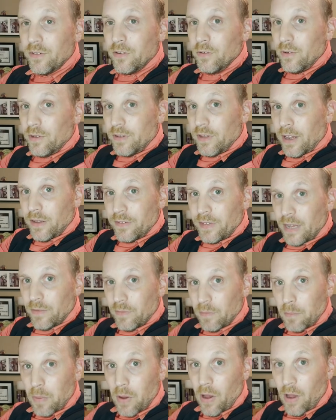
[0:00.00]
suit does
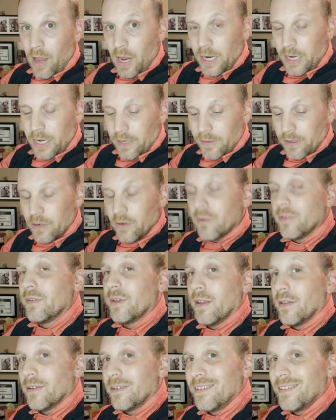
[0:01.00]
have a pocket that goes
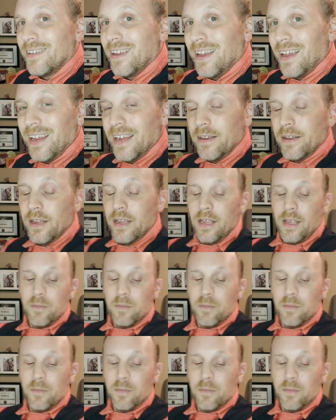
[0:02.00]
down the side,